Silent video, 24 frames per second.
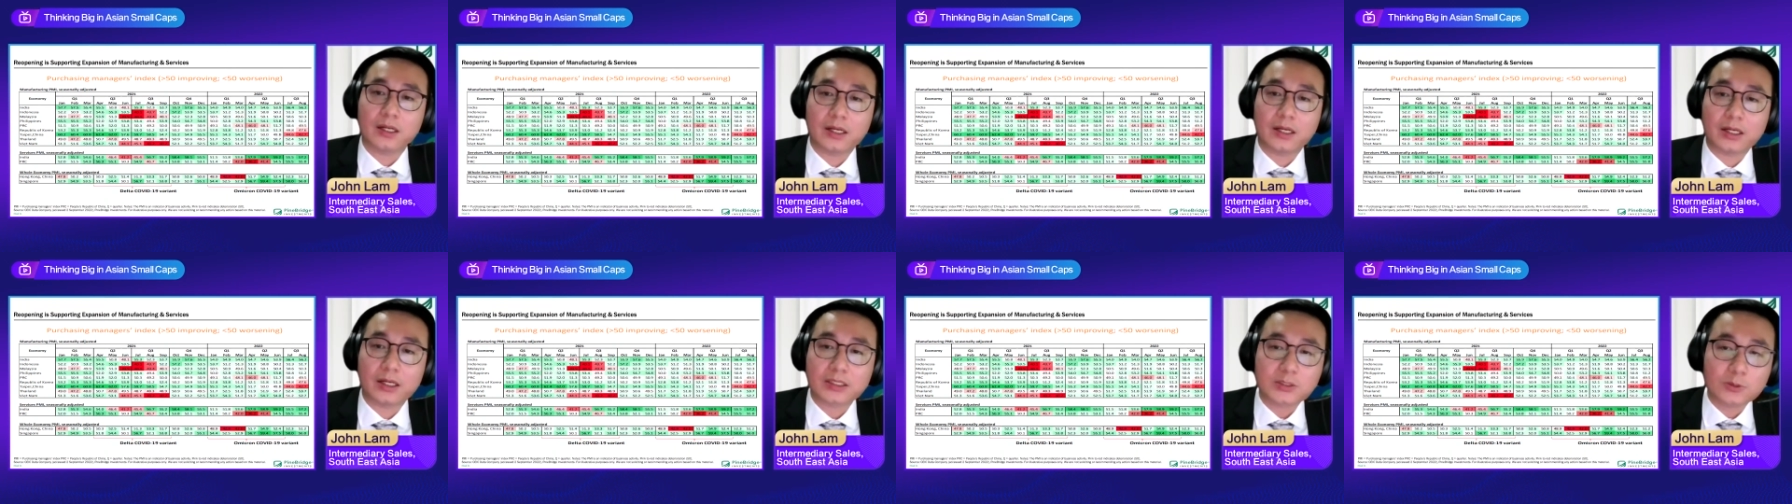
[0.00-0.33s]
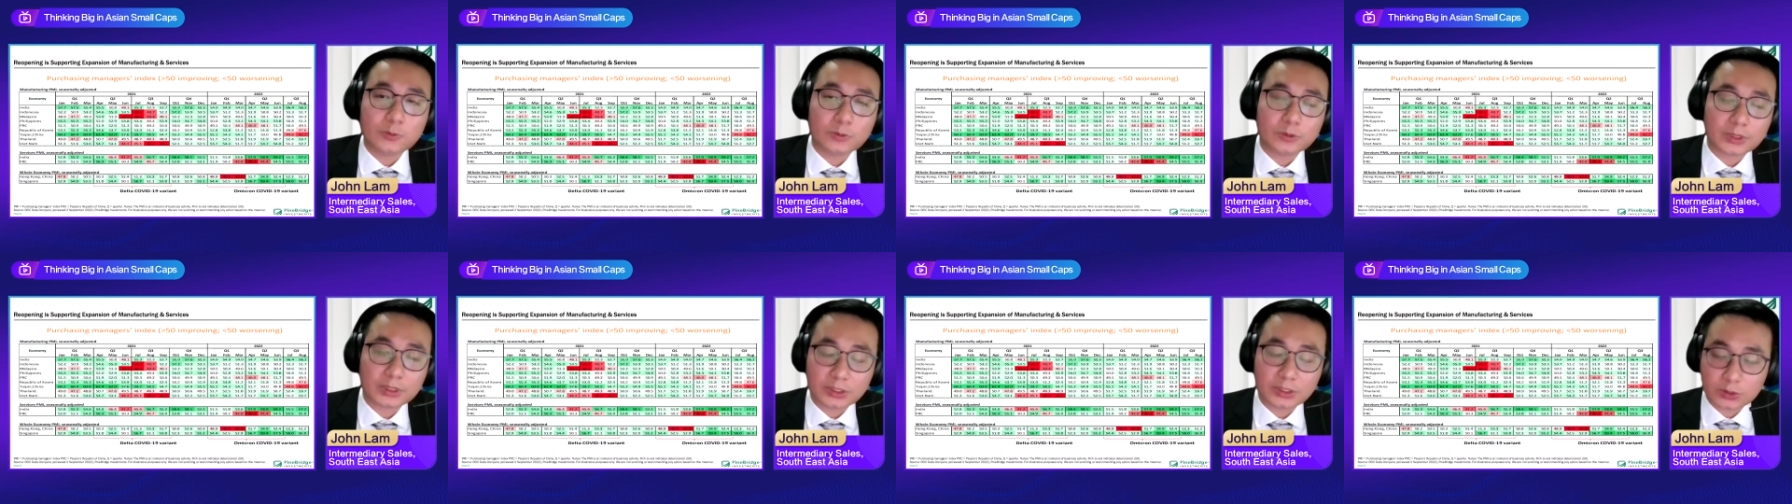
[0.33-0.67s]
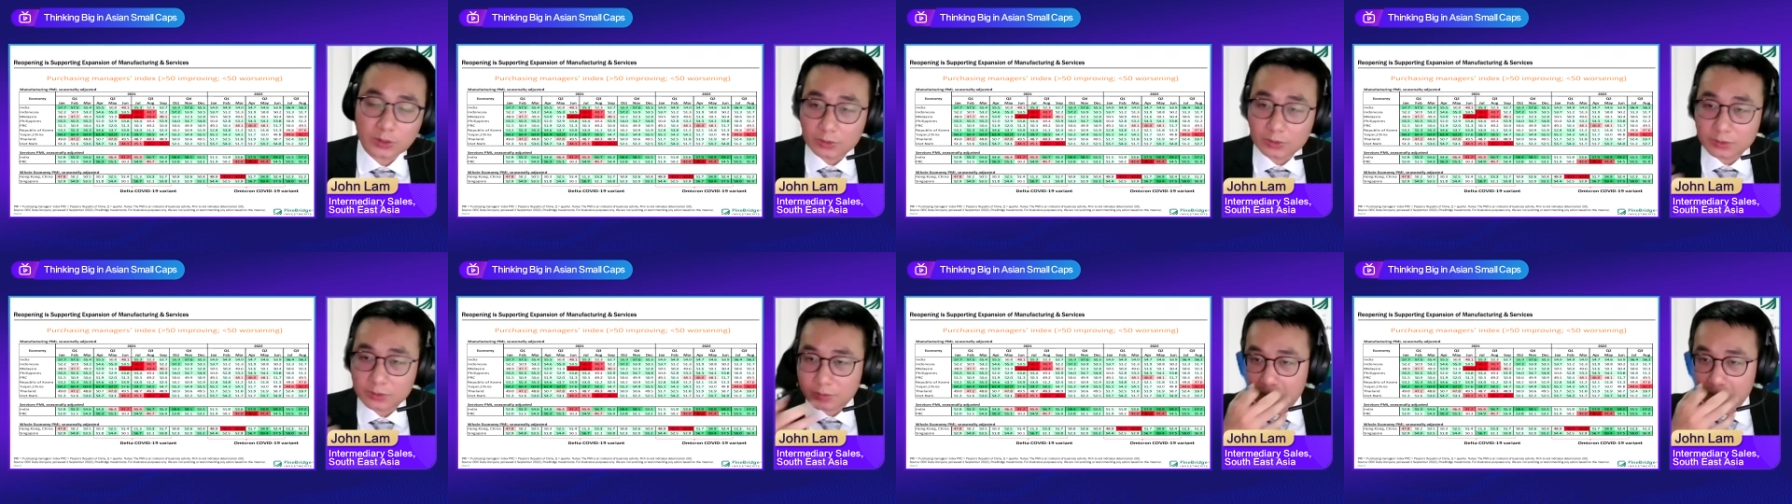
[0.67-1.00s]
So
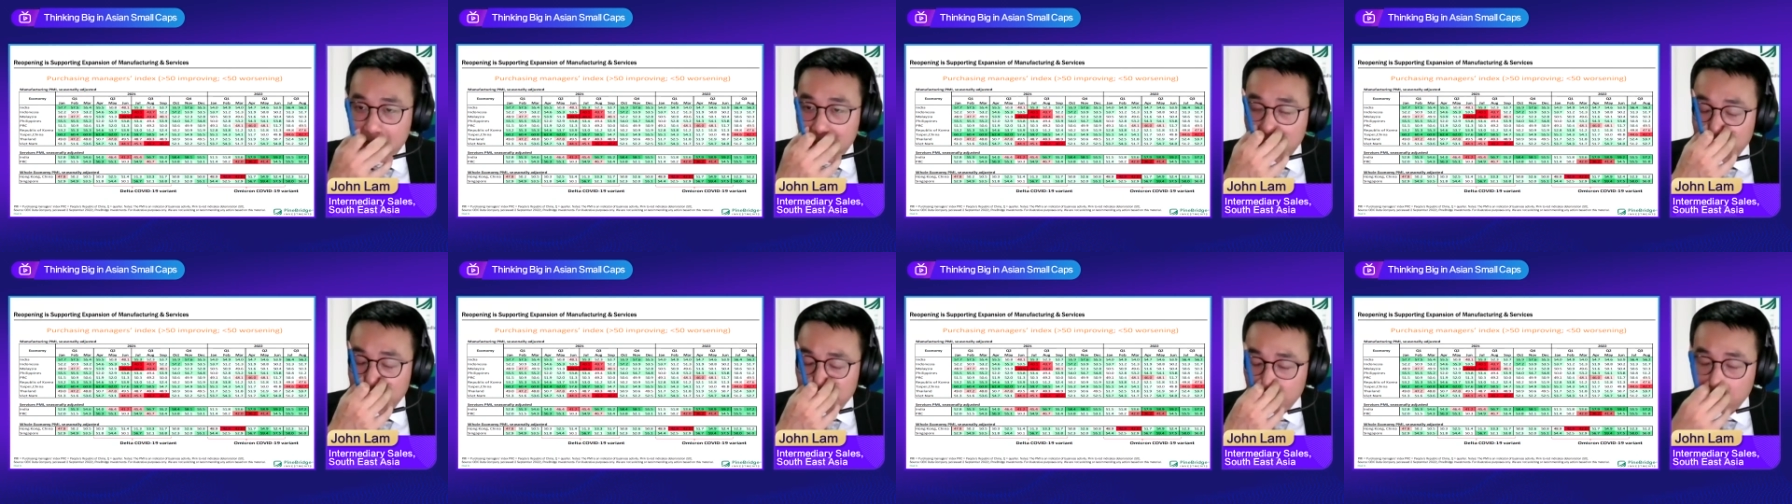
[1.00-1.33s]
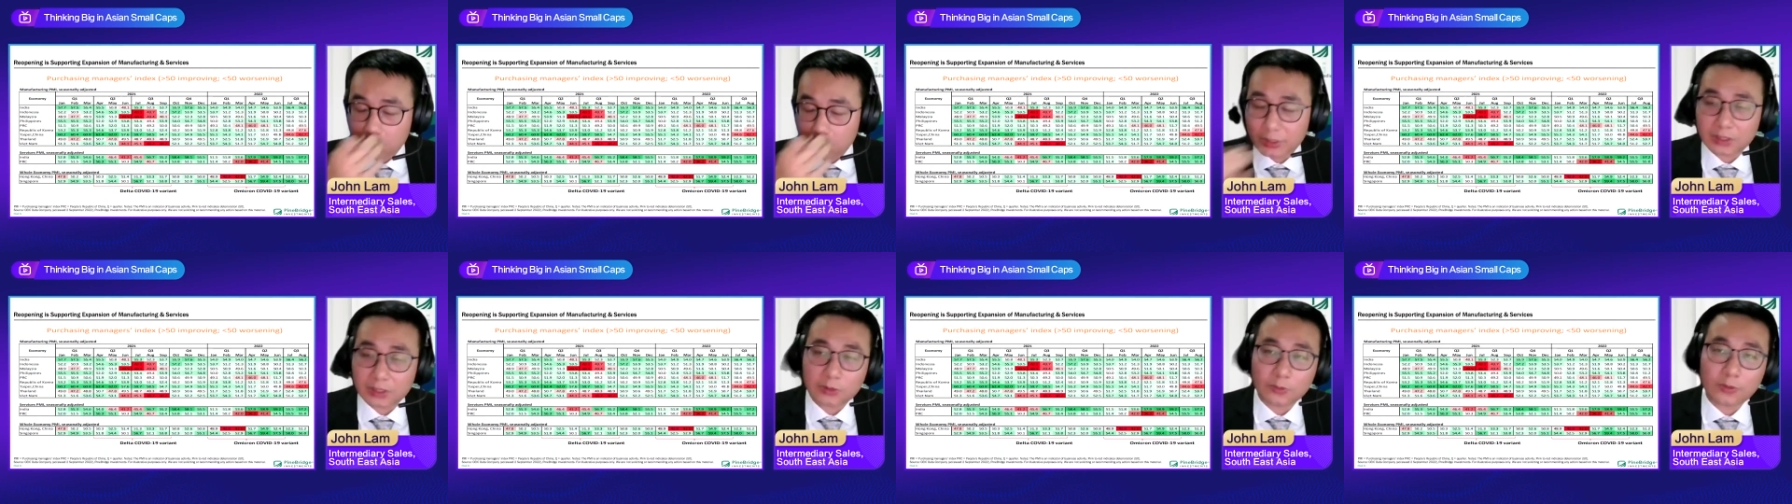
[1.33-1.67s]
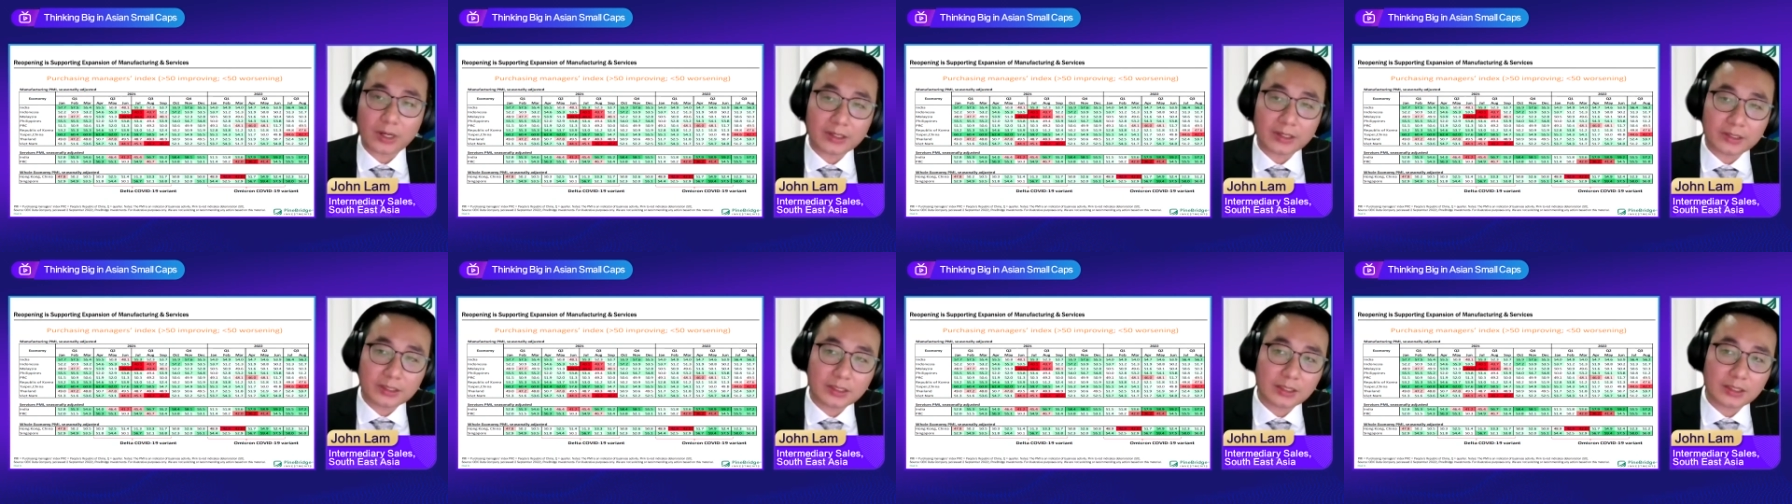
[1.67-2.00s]
Uniqlo,
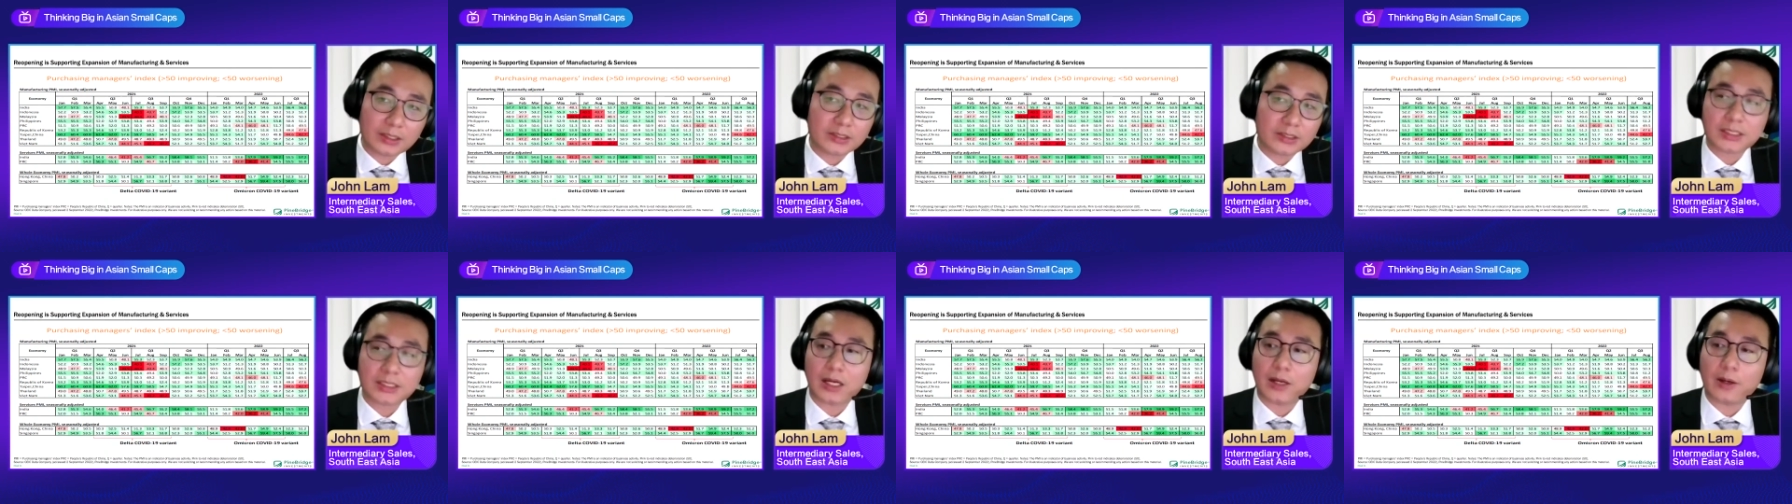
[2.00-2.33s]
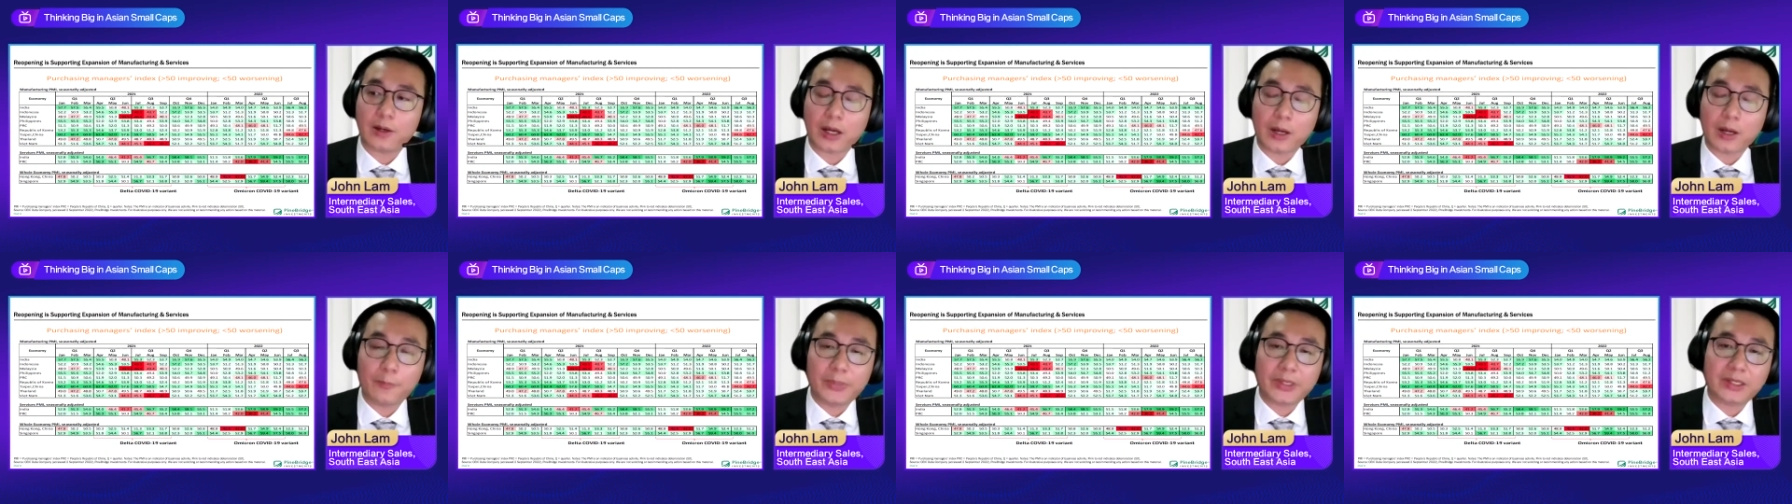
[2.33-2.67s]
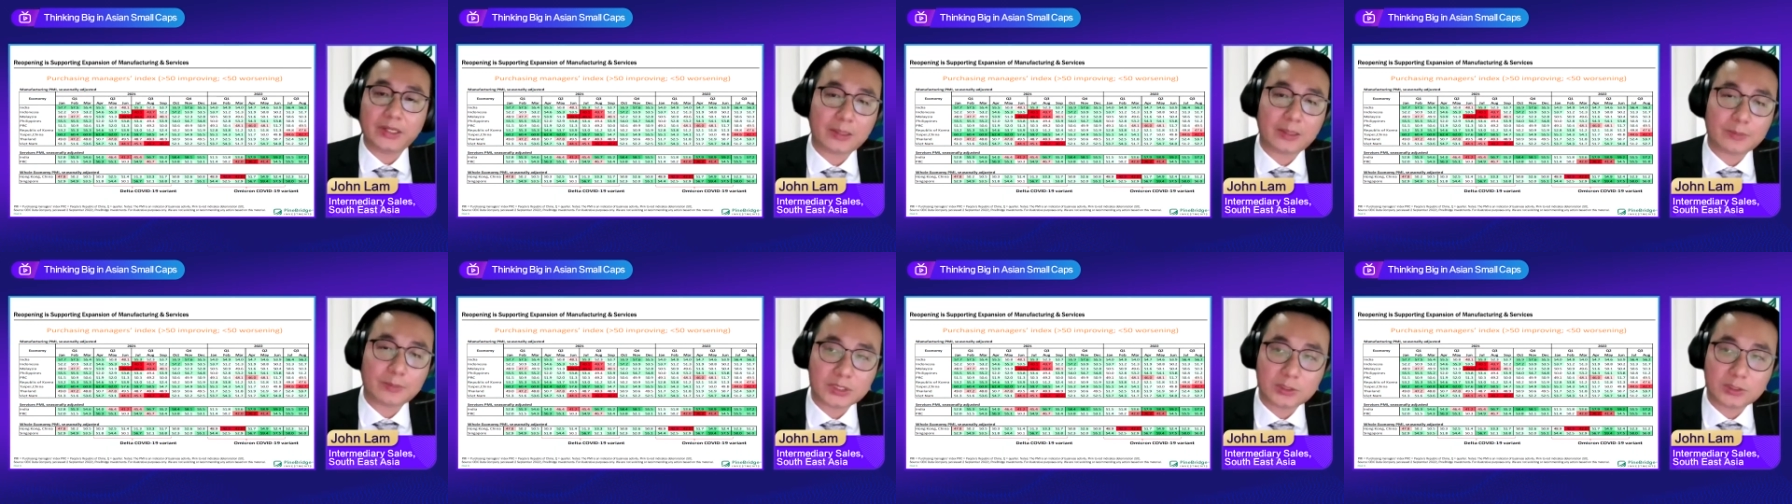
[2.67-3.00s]
Adidas are big names.